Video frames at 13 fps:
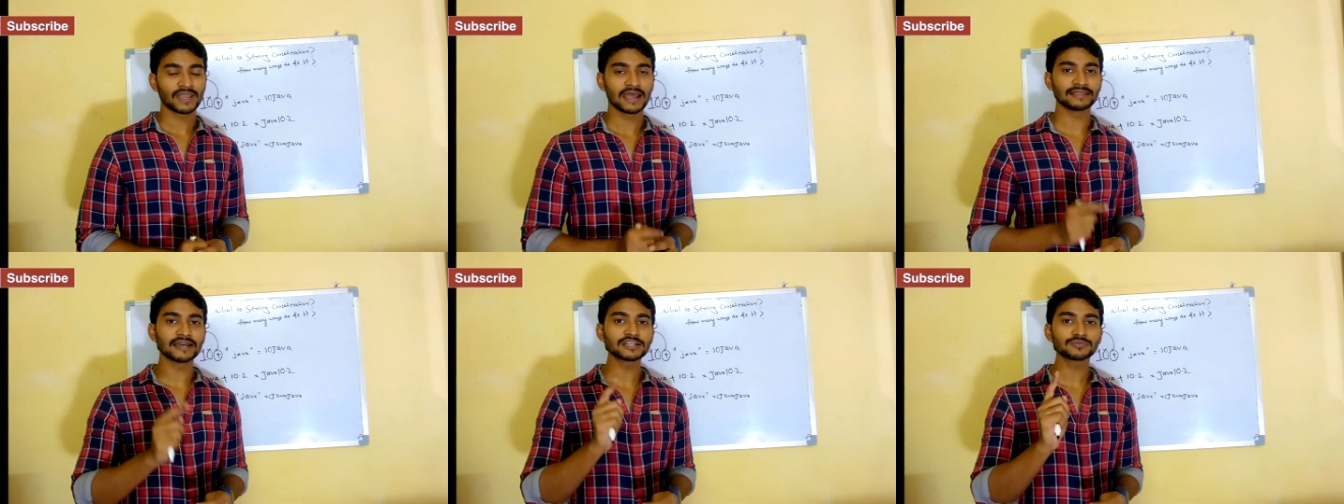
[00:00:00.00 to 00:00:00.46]

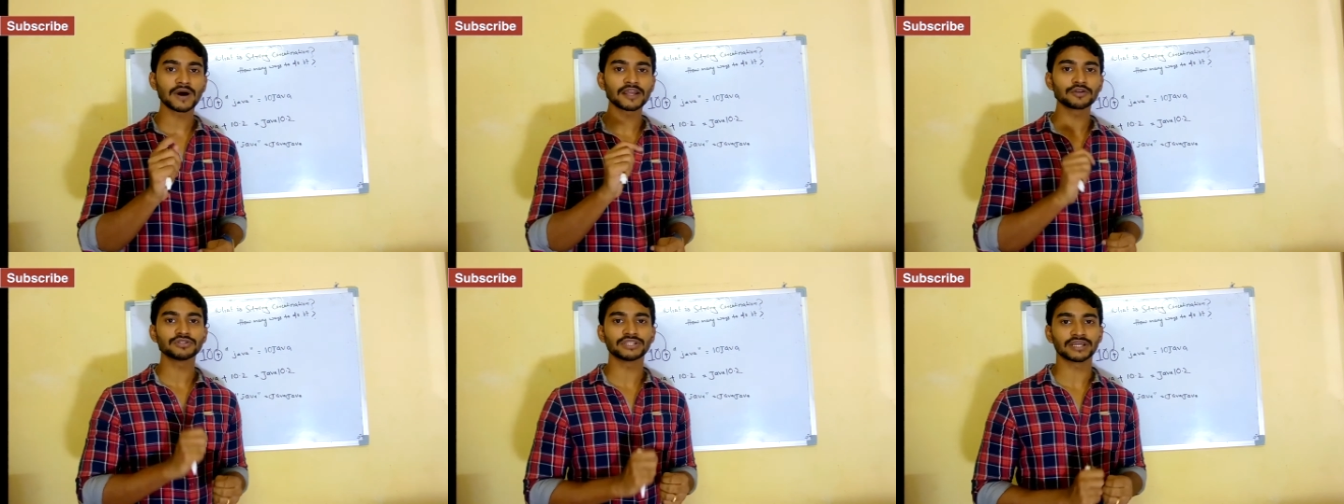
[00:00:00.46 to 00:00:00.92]
And that's
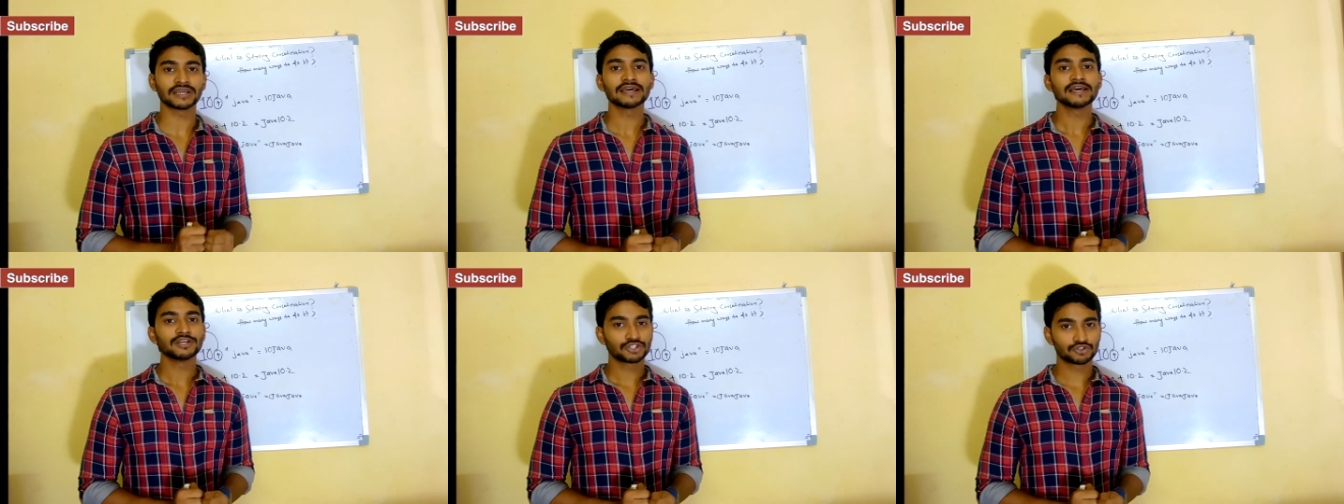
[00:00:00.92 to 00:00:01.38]
by
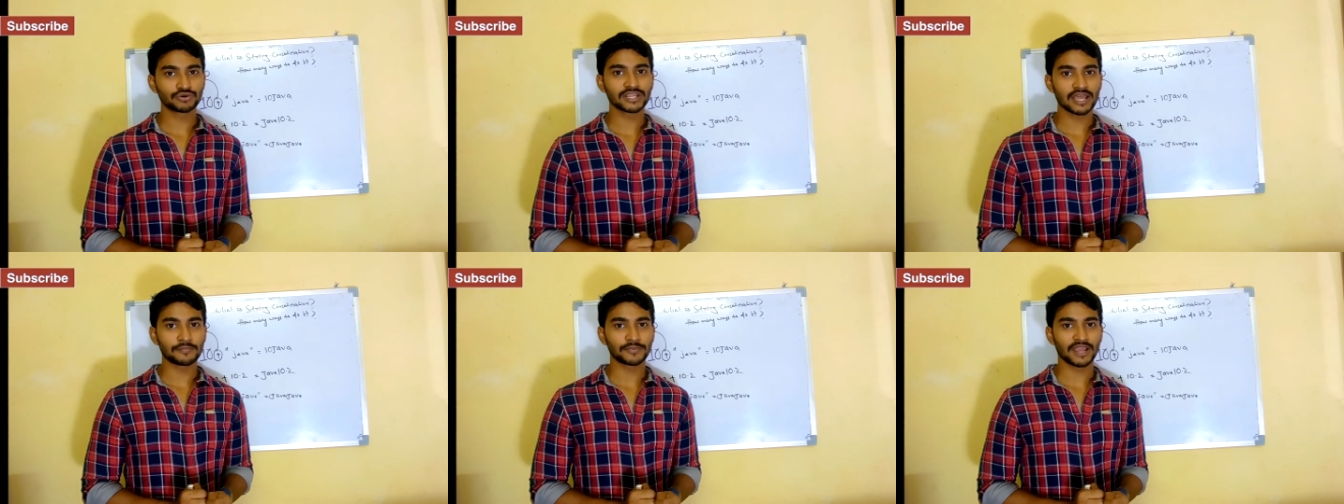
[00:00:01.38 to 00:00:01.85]
using
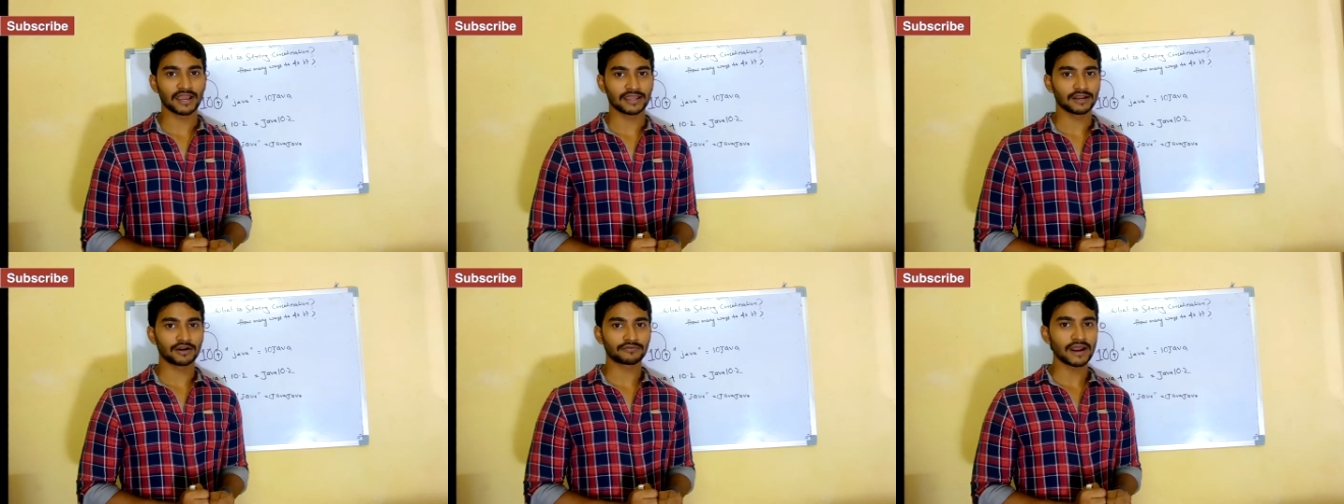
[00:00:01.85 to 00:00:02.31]
string
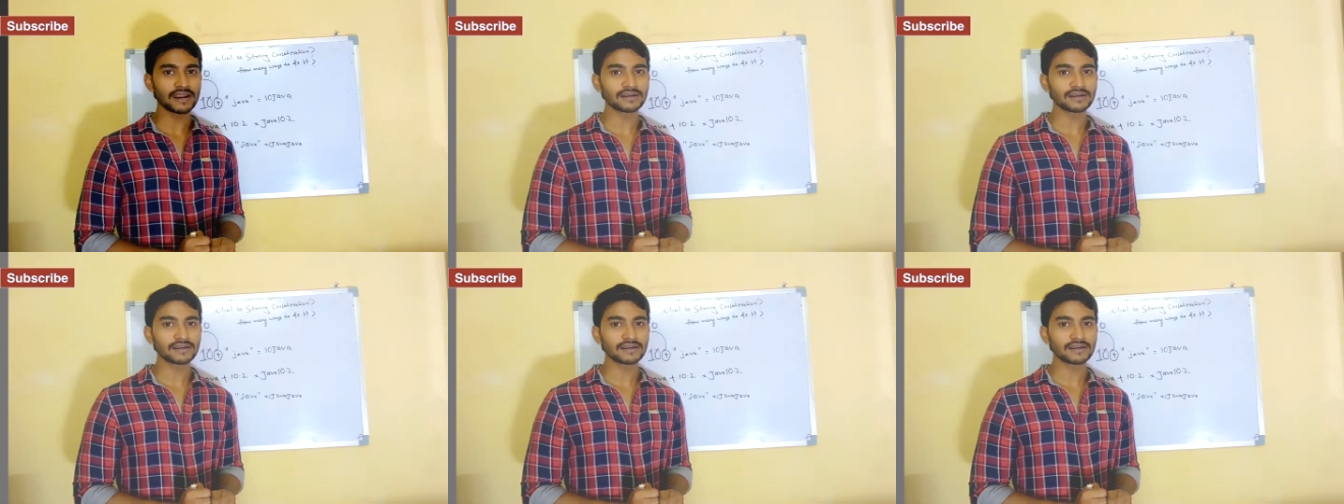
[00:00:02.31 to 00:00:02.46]
API, all